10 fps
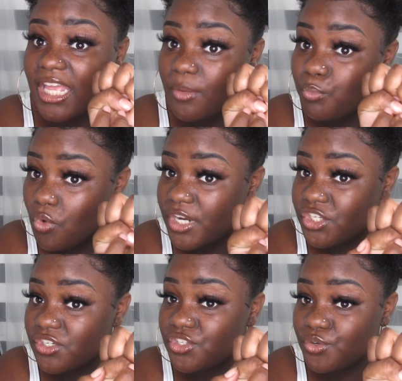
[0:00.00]

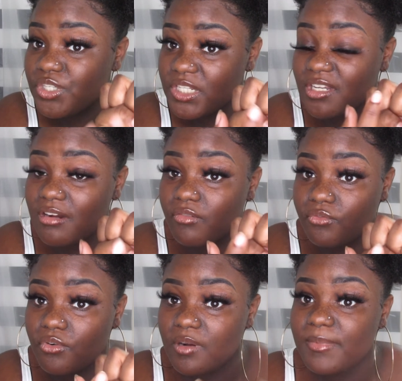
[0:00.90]
moisture is going to start to
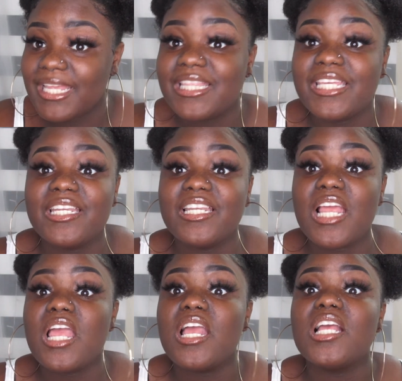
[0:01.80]
form and then
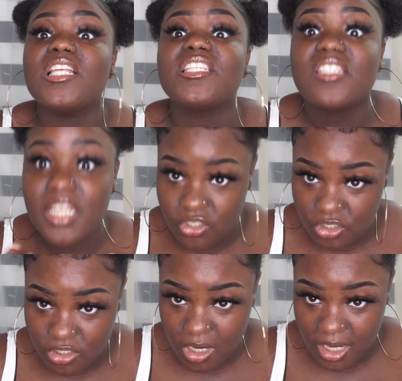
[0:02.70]

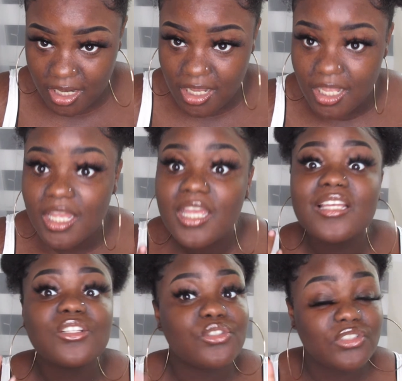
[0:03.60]
stench, okay?
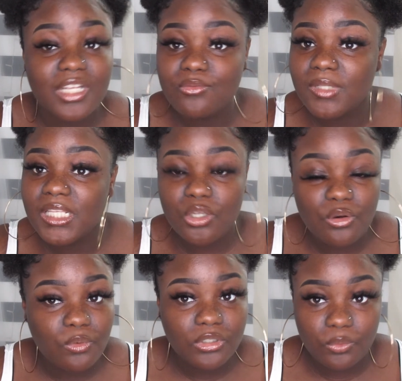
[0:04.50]
So you definitely
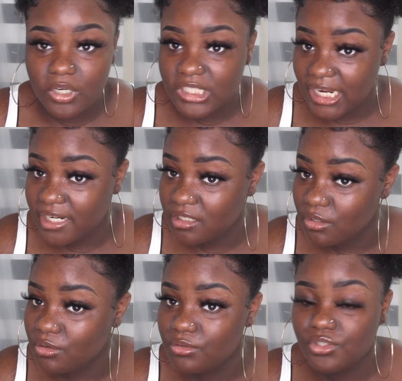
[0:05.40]
don't want to wear tight
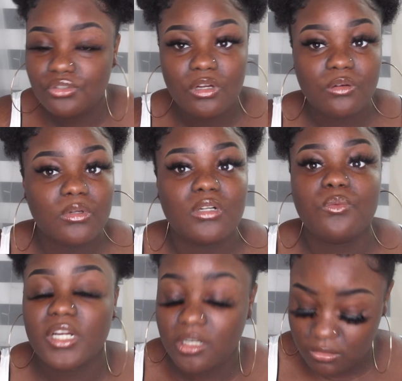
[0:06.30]
clothes. You don't want to
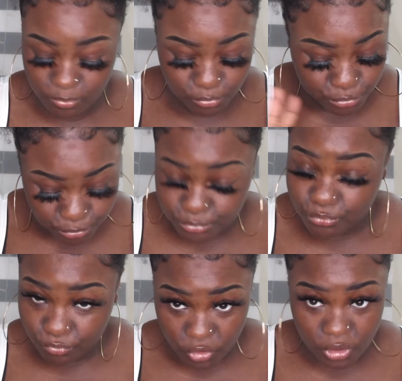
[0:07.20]
wear,
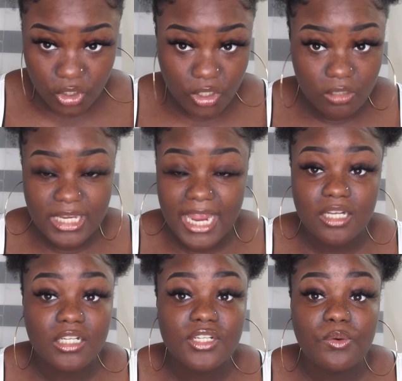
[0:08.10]
you know,
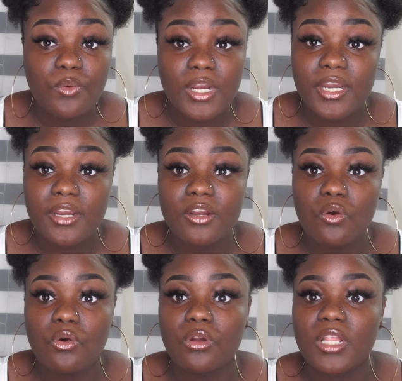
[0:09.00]
tight underwear
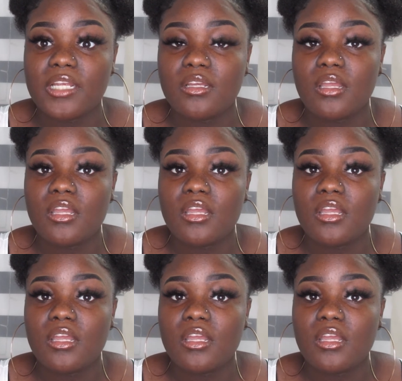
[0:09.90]
or like